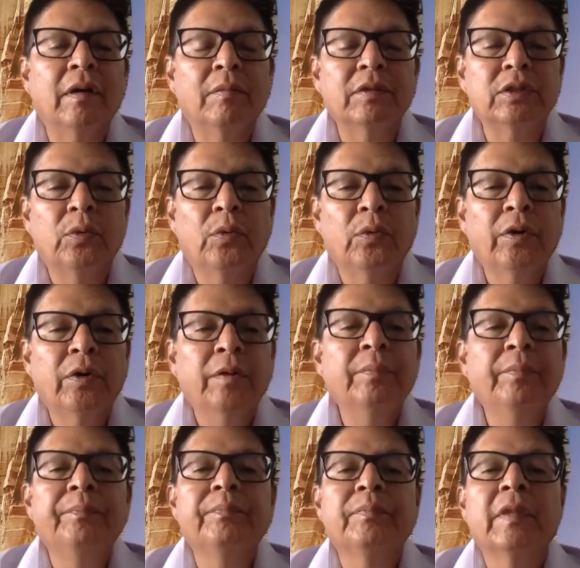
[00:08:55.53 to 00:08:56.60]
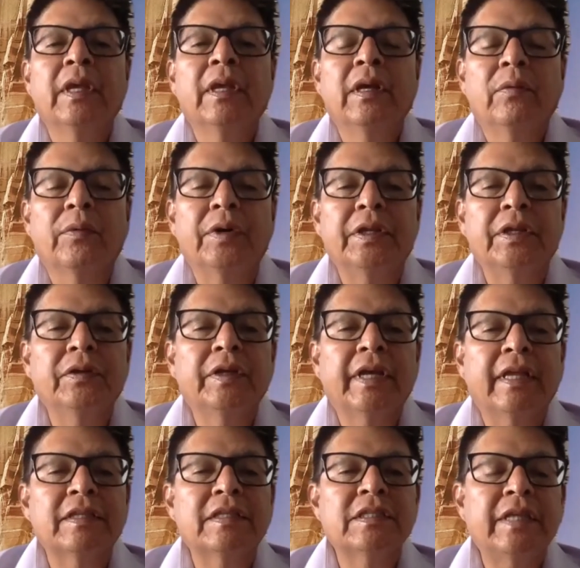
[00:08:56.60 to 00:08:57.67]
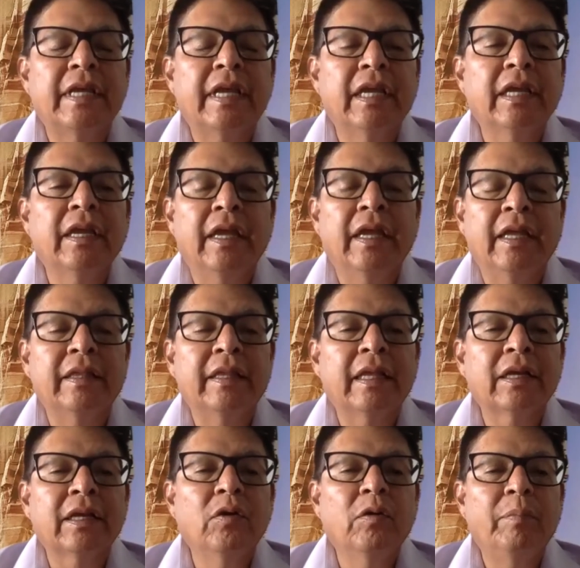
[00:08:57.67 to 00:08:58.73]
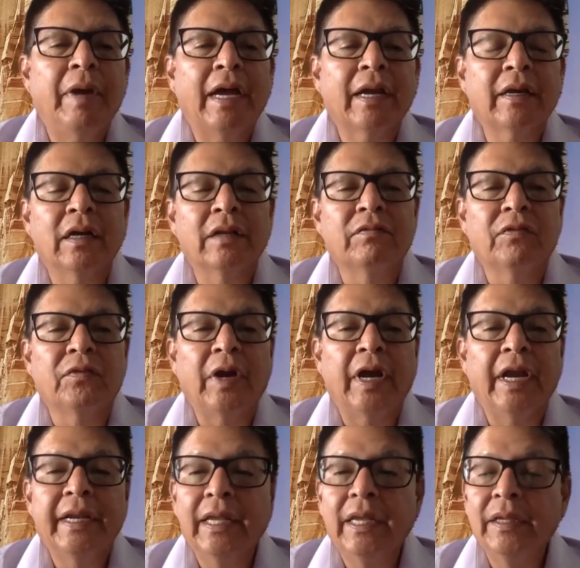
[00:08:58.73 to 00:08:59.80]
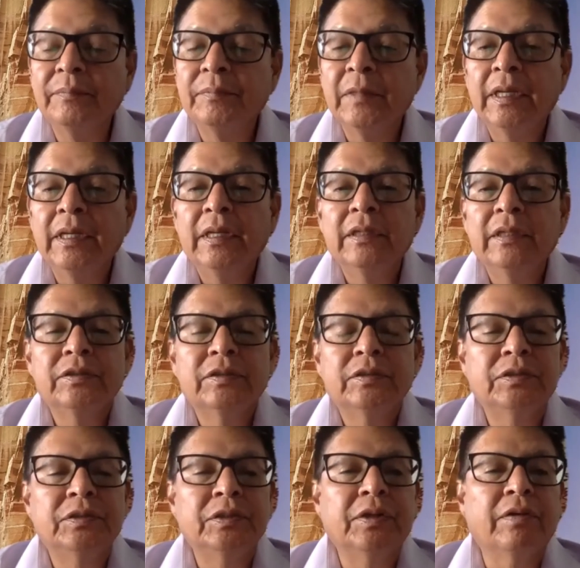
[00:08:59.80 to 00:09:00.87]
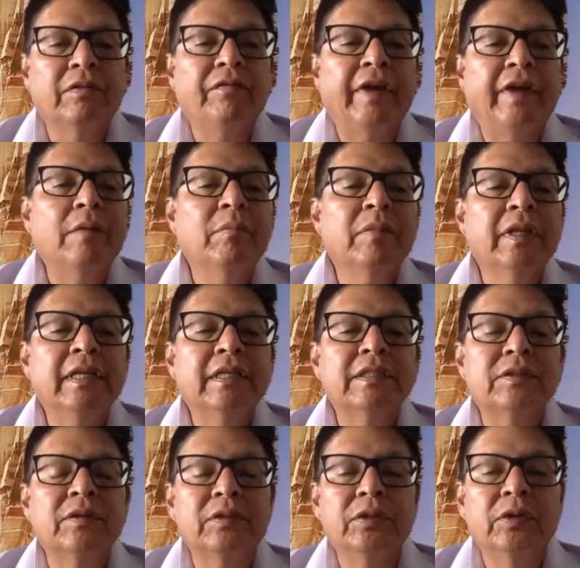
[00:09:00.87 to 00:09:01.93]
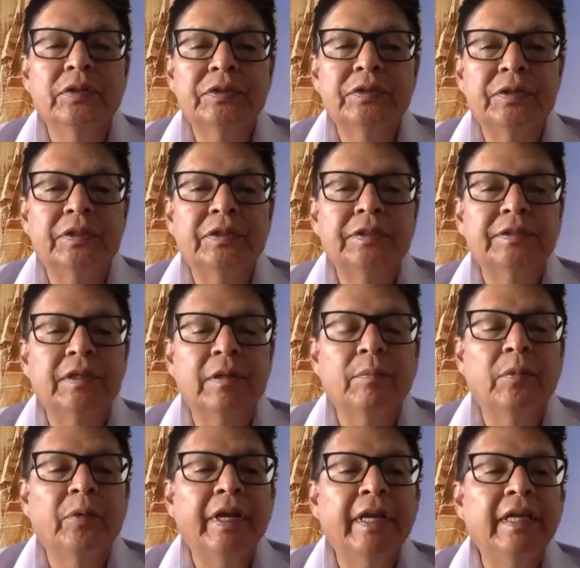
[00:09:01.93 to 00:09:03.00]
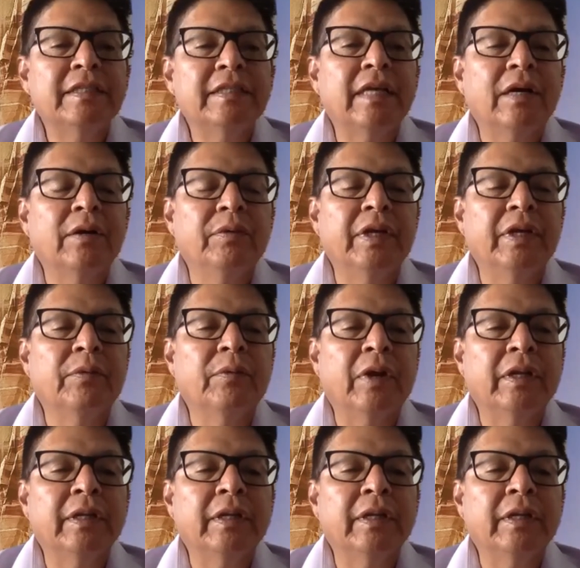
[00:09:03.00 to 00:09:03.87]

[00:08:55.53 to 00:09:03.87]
dorm, where you can stay and then go back on Friday to your family. So those are some ways that we run